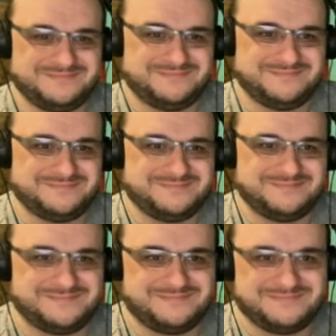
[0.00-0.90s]

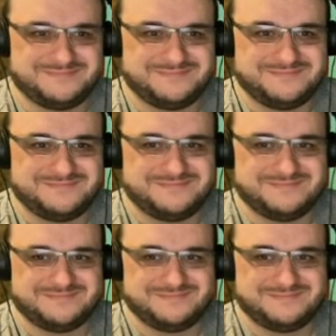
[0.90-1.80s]

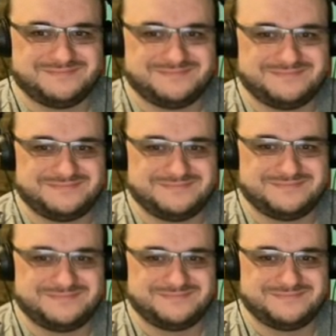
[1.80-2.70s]

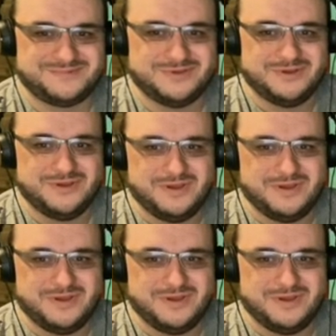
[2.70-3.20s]
This person isn't speaking.